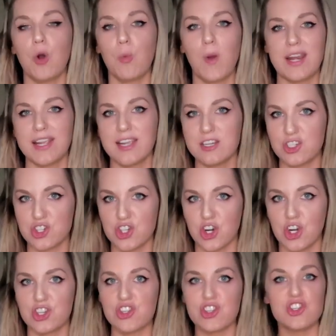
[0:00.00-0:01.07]
a wedding in a
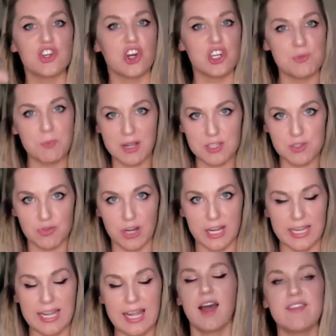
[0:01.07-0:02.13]
church, the church bells ring,